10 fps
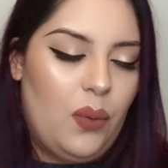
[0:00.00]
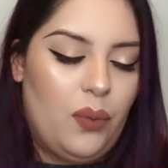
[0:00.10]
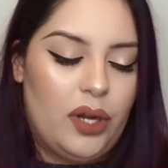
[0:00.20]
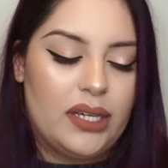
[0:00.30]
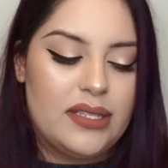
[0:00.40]

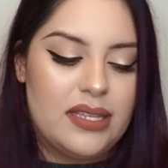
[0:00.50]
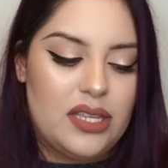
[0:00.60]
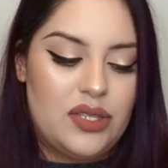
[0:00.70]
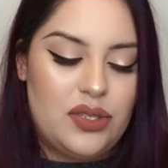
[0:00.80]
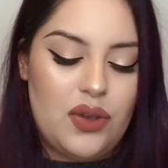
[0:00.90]
works
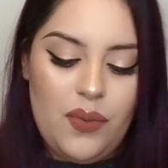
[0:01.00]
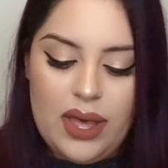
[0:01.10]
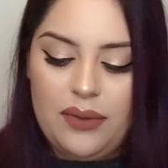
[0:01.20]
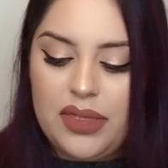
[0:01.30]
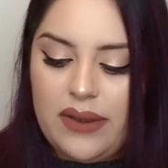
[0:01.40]
so
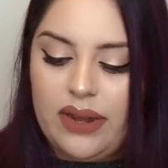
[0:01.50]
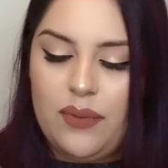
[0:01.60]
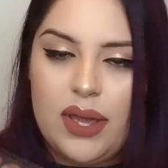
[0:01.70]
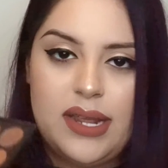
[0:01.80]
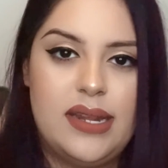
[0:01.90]
well with
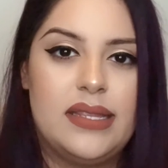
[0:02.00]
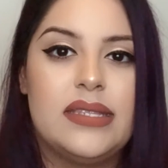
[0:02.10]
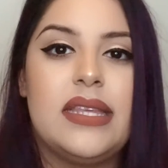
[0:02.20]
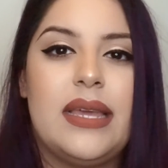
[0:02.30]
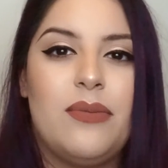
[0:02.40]
everyone, and it's
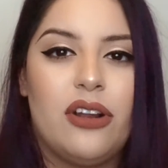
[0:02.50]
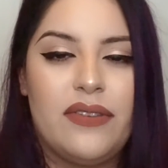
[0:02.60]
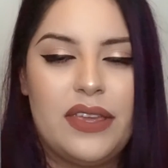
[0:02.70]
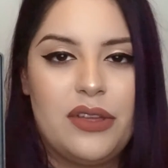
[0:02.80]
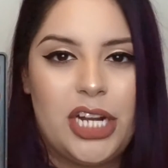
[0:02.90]
the
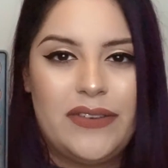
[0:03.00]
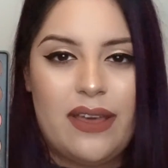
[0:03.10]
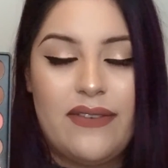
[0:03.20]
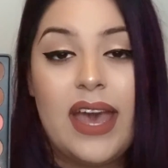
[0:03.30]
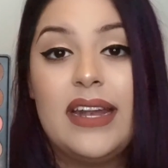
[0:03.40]
Morphe
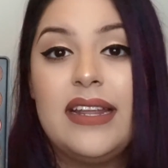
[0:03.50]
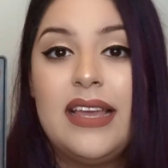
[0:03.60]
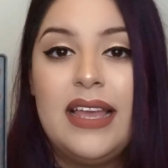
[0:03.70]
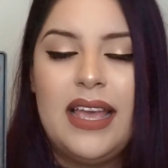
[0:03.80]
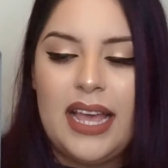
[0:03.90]
35N.
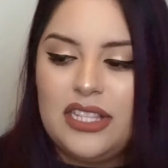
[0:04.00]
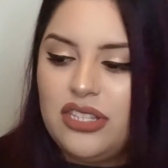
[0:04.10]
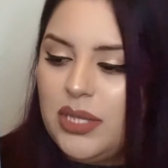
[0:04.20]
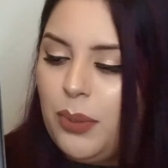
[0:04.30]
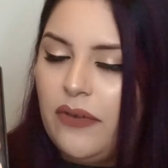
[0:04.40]
It's
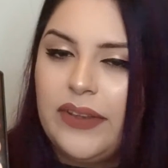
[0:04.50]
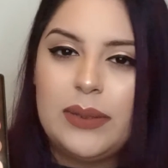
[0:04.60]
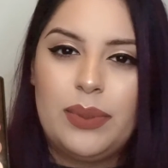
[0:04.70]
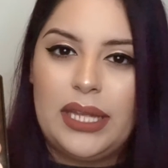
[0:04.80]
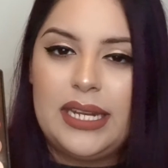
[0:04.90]
just a
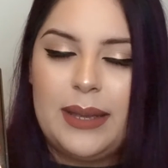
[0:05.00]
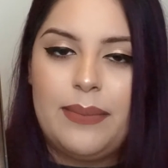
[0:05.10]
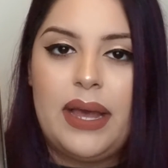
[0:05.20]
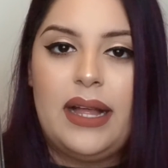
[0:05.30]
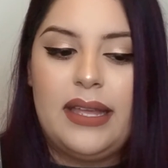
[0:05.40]
perfect blending
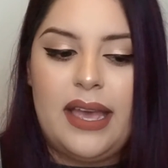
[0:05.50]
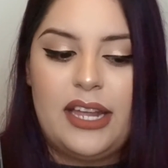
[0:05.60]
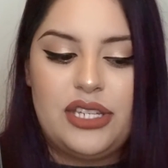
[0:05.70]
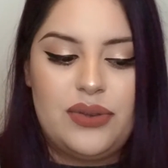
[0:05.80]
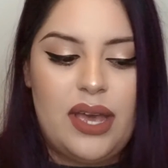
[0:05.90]
palette.
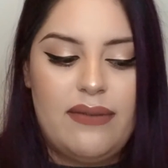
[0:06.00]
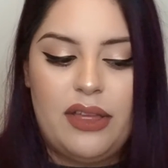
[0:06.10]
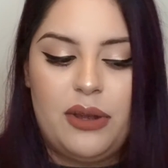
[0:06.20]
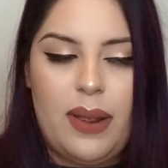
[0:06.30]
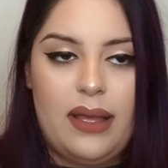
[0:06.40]
I do have
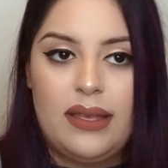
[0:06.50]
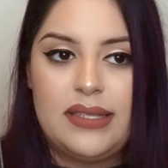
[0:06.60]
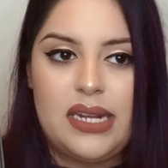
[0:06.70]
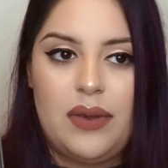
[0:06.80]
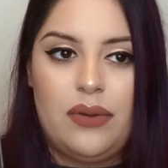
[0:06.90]
other palettes
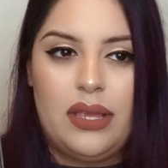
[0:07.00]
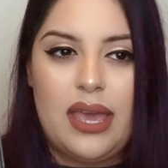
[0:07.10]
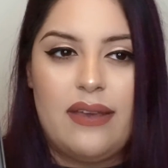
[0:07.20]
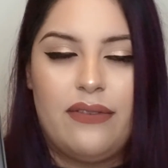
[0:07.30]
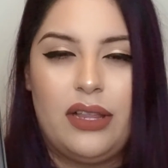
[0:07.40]
that I would
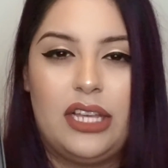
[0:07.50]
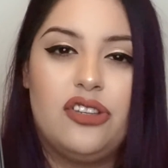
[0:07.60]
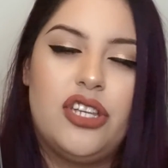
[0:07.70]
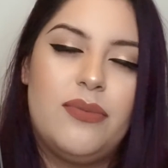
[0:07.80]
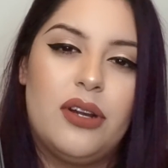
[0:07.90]
get for like
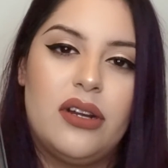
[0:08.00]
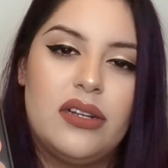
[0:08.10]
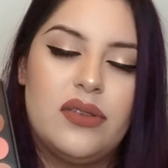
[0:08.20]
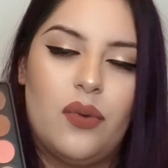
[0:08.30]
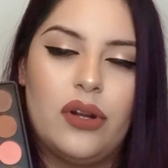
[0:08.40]

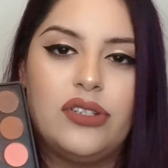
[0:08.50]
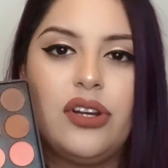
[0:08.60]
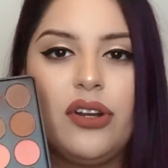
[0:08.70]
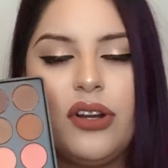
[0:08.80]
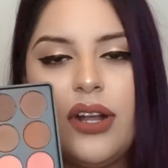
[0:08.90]
shimmers or
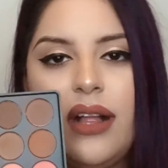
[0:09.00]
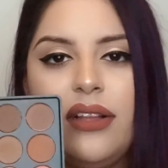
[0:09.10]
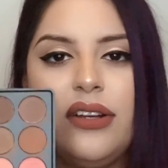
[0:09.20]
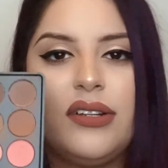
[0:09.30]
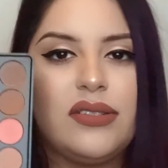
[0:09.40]
darker
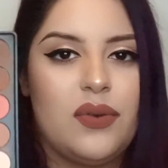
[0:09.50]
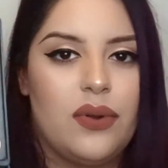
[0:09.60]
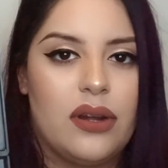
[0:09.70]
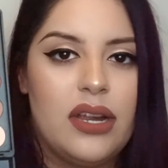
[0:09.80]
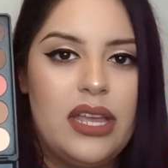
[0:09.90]
colors
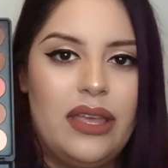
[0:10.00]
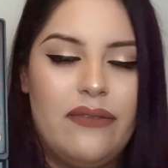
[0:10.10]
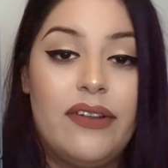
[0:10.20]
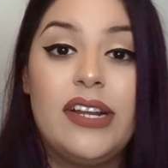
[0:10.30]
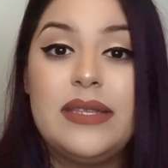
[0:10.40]
or
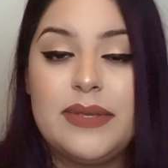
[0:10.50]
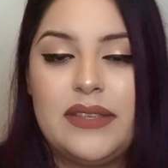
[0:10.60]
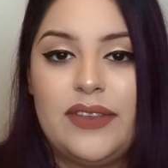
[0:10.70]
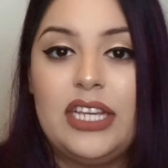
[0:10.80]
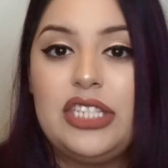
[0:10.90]
very
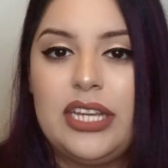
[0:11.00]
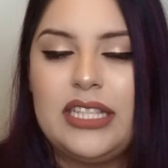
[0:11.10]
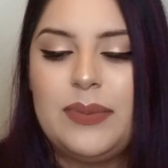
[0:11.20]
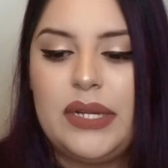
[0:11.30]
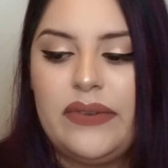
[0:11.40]
specific
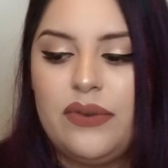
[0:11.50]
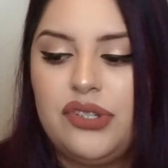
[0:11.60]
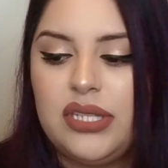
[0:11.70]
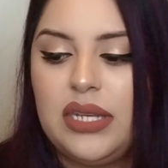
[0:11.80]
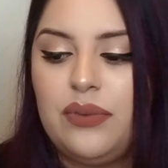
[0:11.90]
shades, but if it was
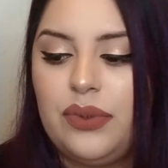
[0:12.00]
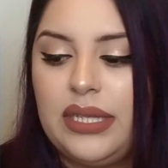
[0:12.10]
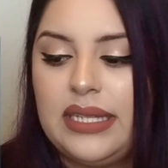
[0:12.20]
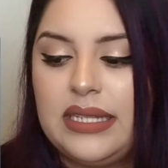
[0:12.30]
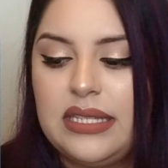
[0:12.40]
just like a
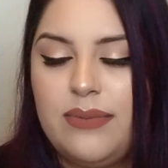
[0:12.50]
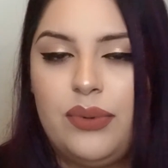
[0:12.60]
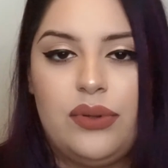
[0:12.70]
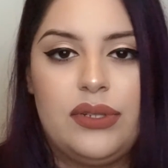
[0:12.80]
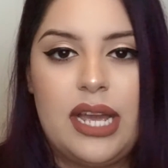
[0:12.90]
really
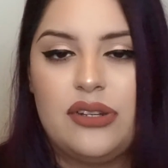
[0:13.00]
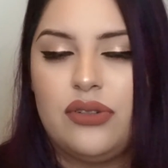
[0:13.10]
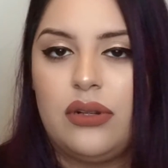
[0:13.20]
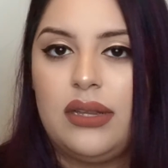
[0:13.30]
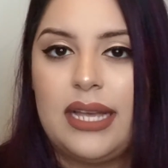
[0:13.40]
simple
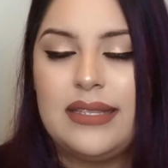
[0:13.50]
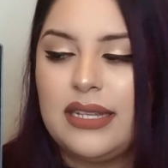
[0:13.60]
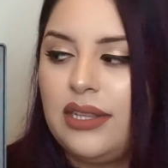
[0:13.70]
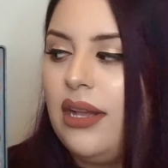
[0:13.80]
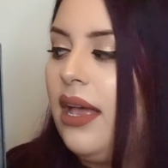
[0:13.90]
natural
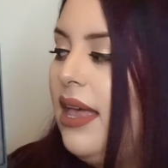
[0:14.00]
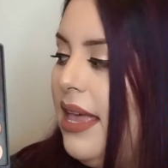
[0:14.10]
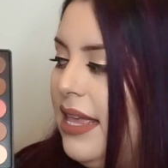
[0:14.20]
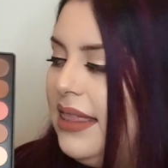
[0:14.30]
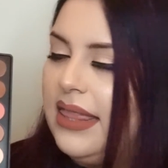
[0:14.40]
classic look,
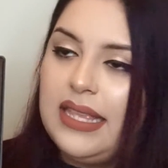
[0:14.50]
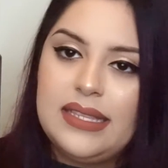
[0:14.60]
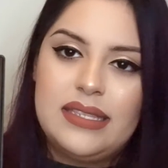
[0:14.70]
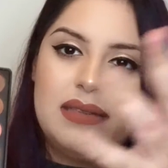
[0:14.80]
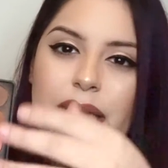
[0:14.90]
this
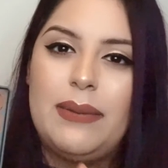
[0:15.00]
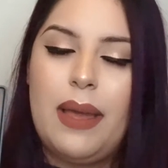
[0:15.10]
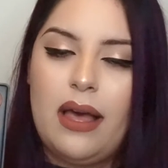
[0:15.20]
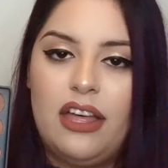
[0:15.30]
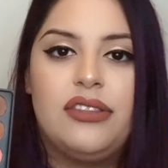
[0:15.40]
is the main
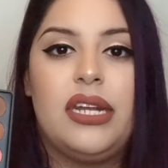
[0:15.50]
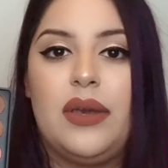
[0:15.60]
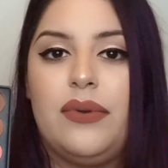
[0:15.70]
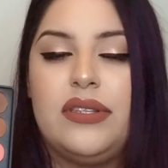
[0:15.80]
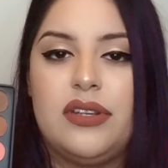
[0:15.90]
palette that I
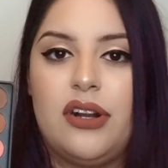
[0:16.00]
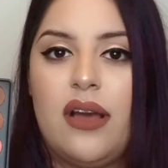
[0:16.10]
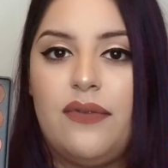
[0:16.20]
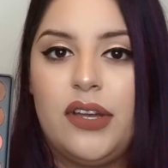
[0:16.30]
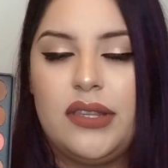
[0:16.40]
would start
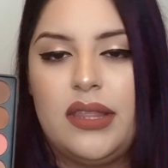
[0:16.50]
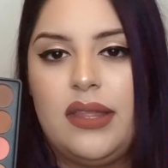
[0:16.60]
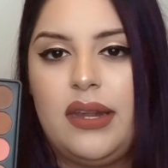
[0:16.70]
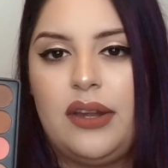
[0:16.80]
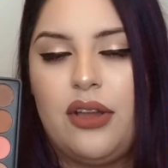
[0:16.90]
off with, and
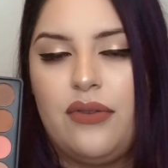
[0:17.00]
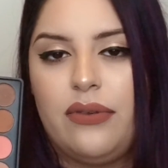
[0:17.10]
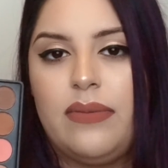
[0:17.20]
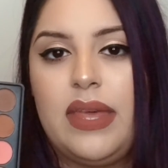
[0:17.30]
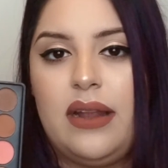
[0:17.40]
then I'd go
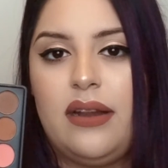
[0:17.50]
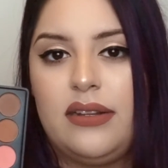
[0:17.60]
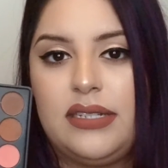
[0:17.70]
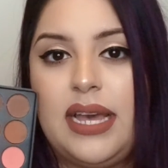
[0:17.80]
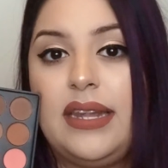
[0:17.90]
from
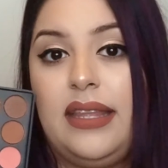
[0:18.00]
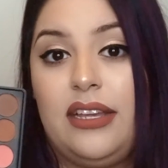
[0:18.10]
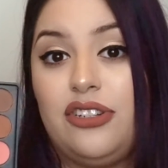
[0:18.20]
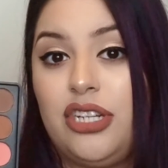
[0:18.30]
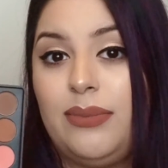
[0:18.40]
there to add like
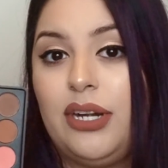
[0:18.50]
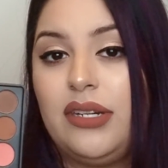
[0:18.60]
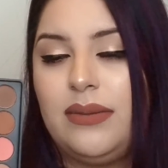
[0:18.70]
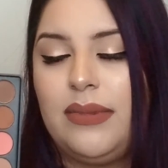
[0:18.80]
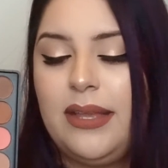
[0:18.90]
a shimmer or
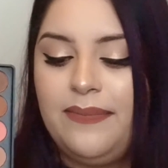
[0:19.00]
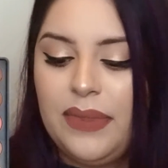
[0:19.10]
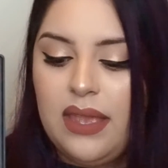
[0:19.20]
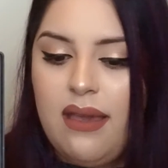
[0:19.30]
something.